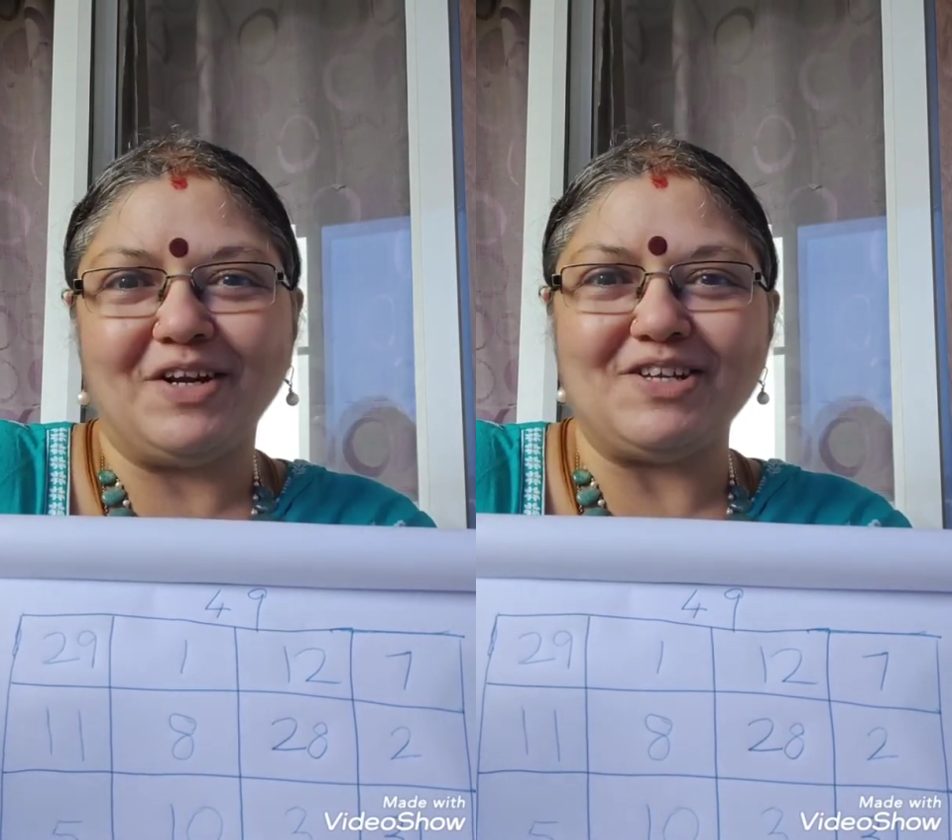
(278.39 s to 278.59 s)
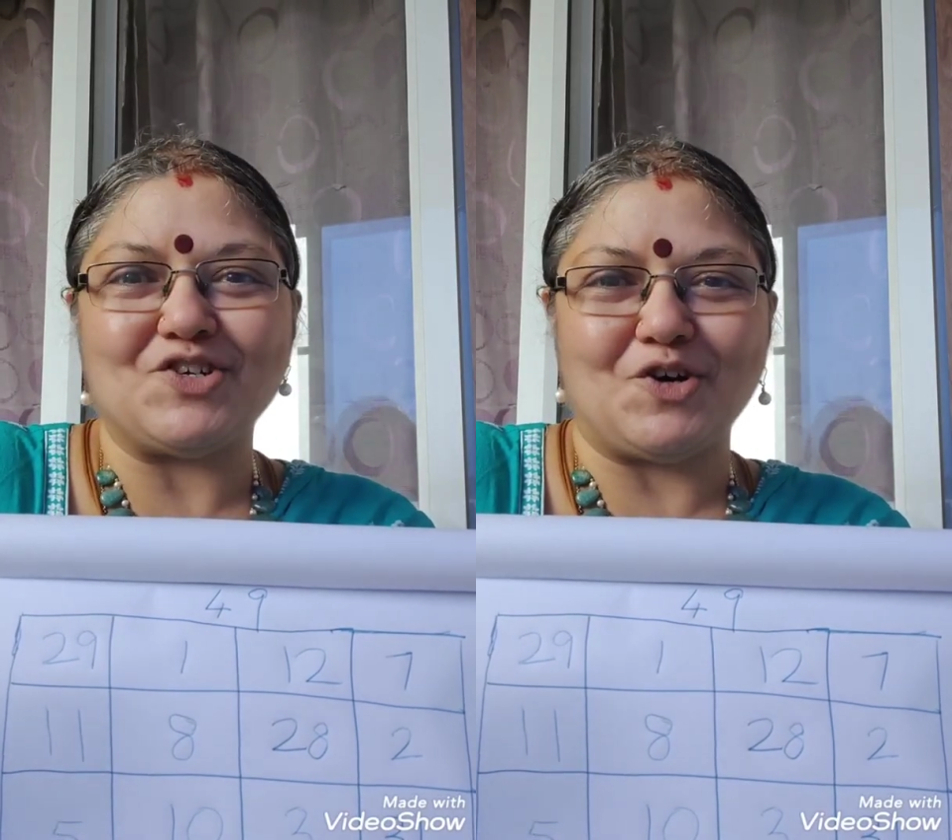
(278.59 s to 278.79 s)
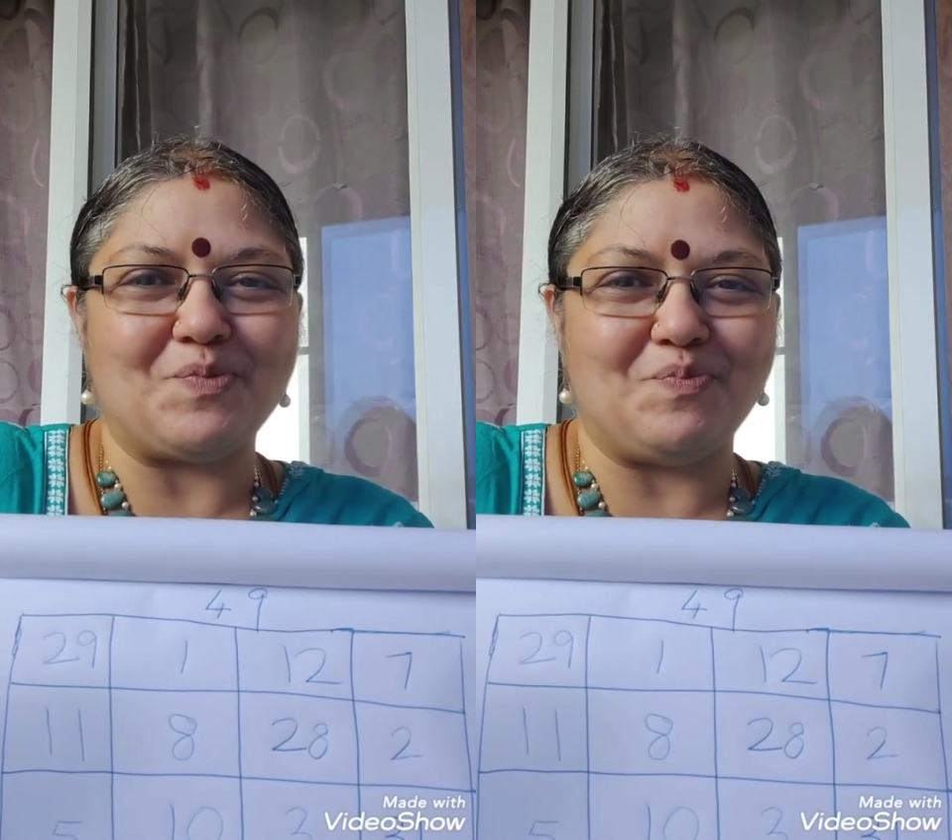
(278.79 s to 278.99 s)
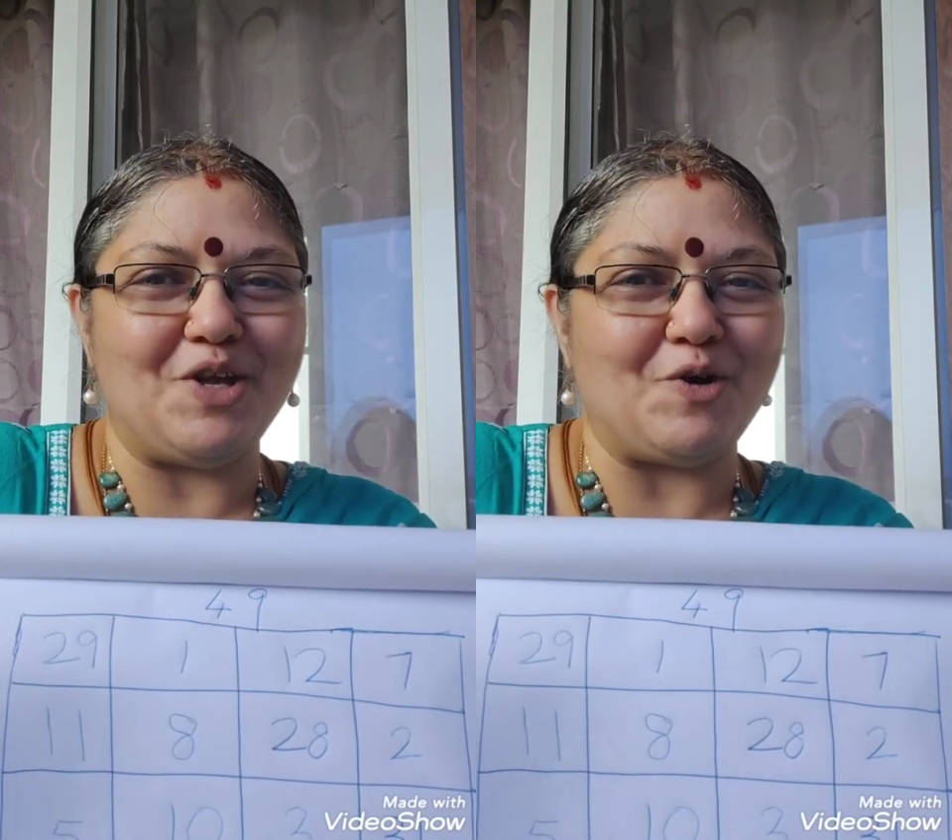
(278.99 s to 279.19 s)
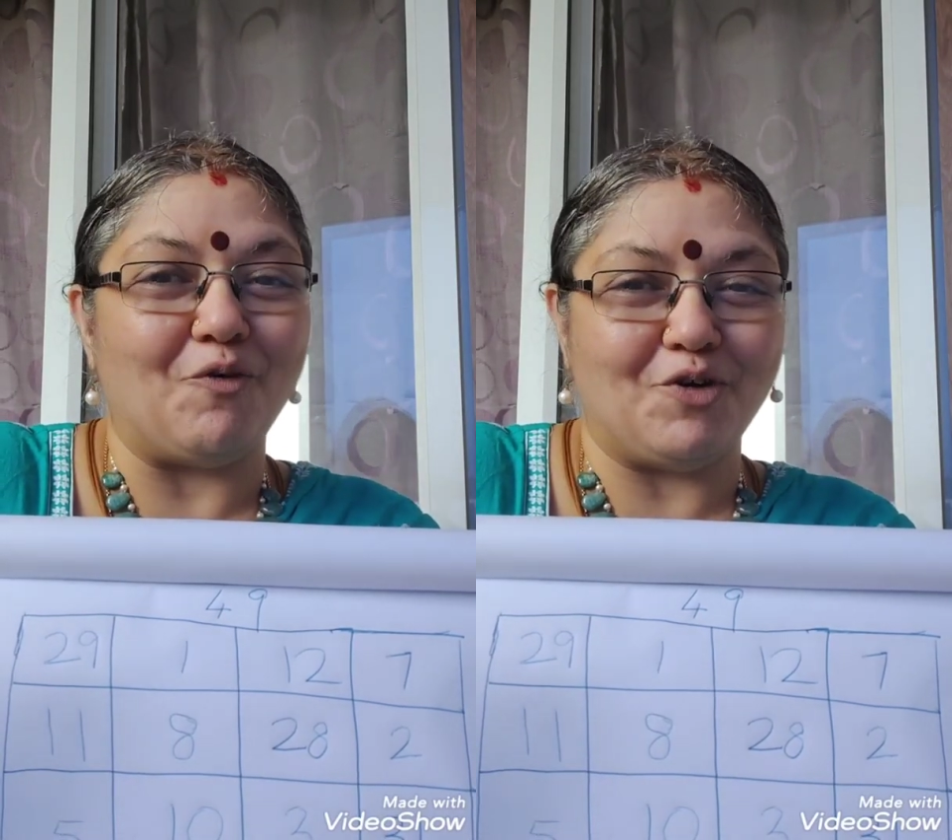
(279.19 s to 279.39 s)
Let's not
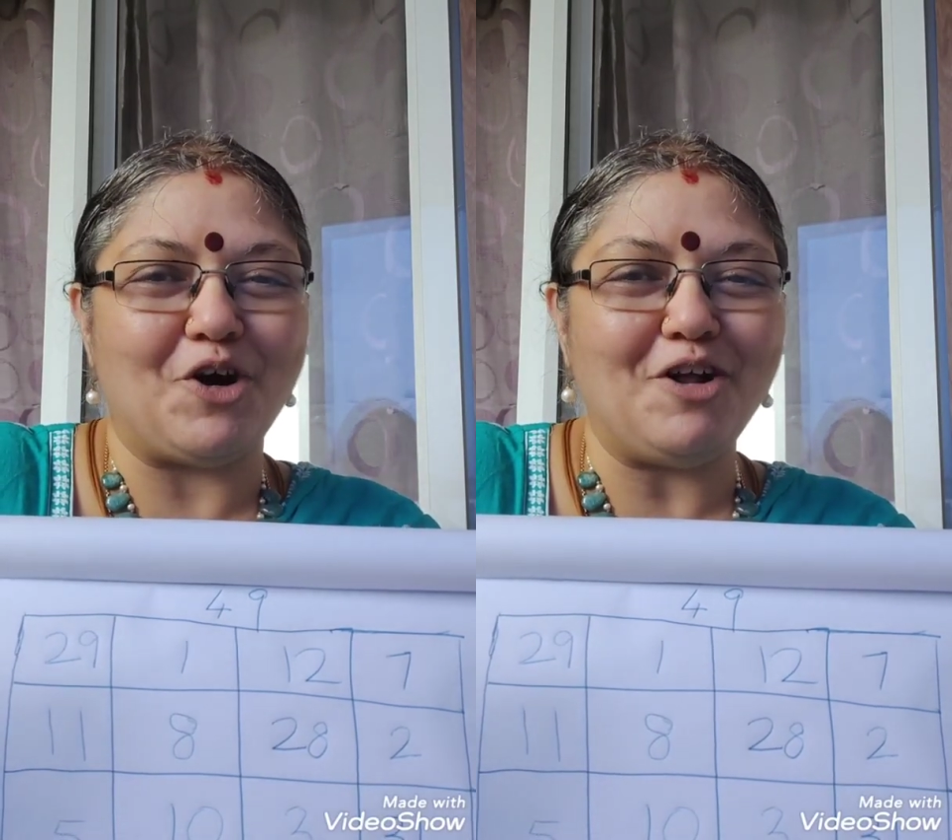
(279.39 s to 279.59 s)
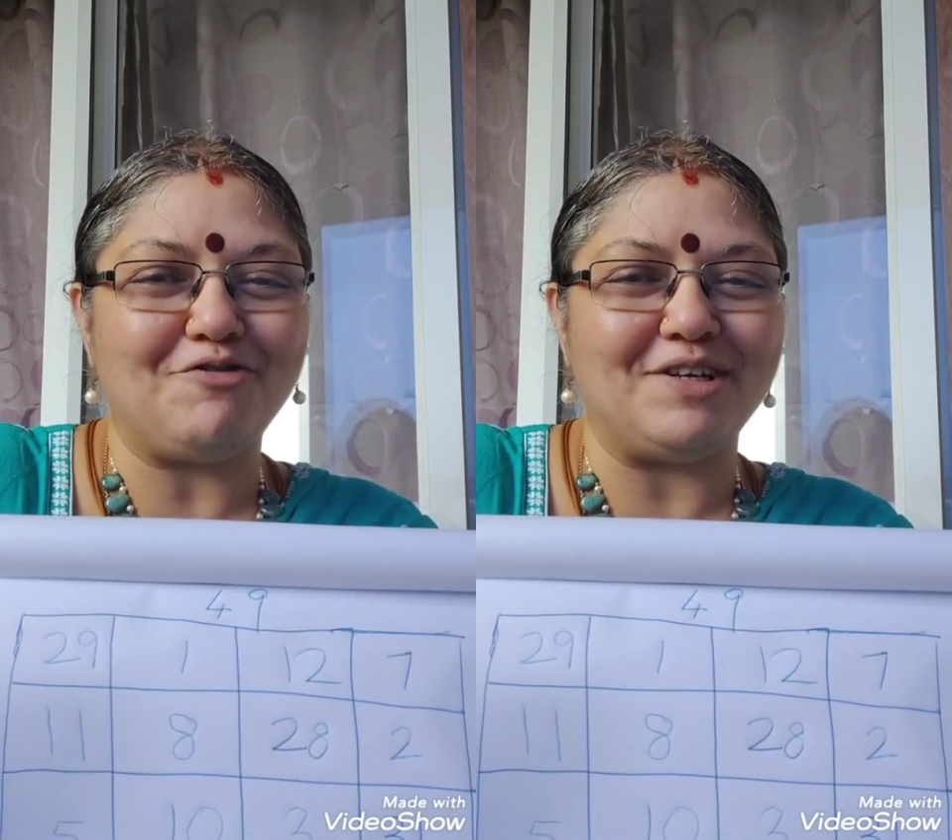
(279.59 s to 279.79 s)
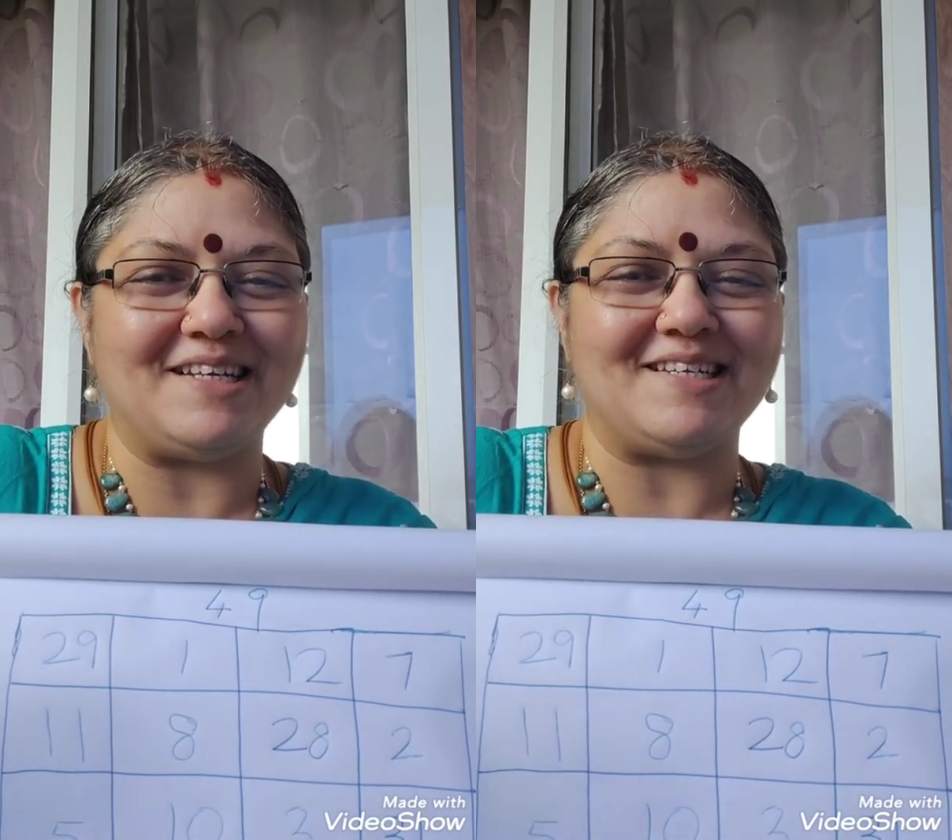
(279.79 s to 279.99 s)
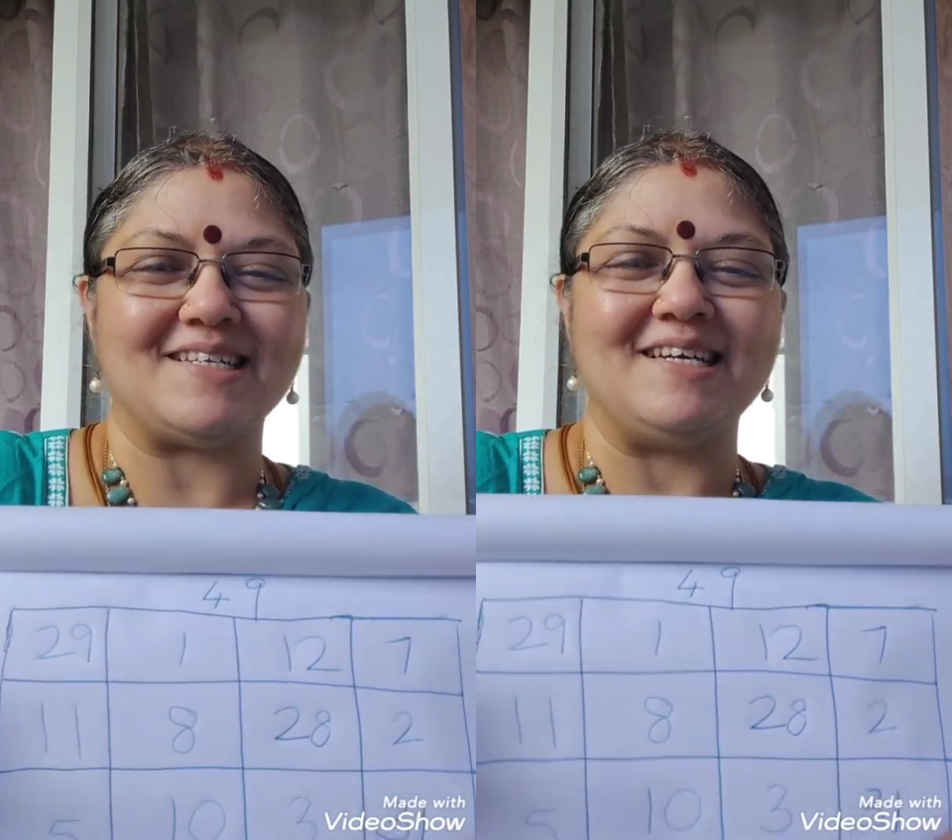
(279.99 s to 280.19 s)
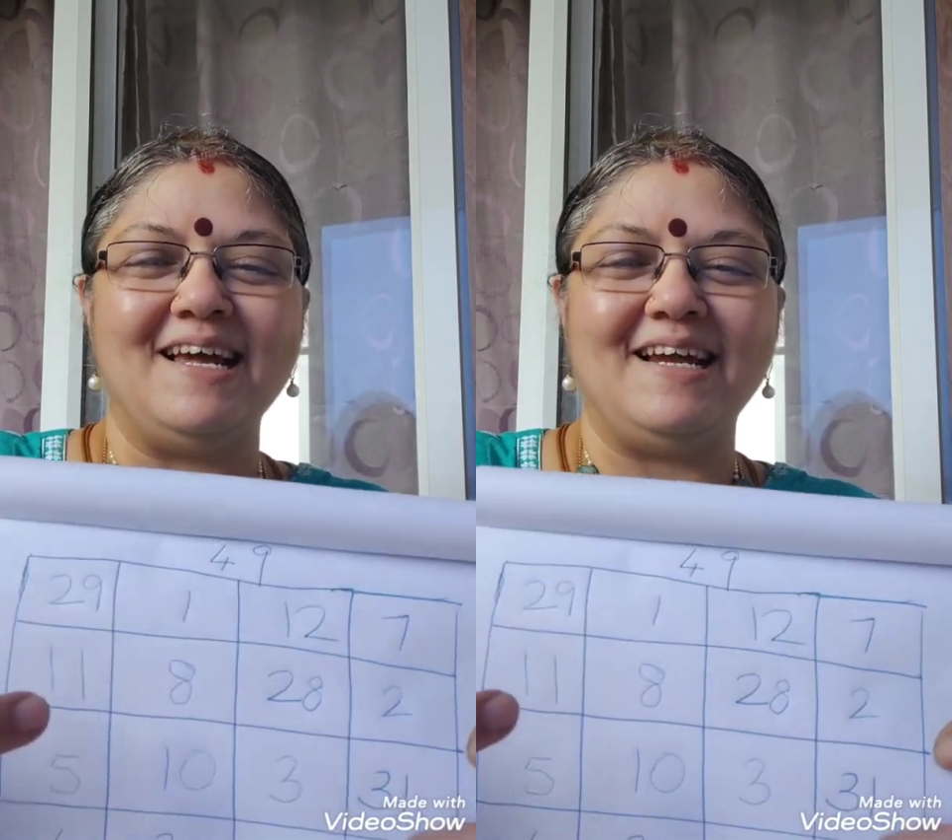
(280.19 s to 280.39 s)
be overconfident.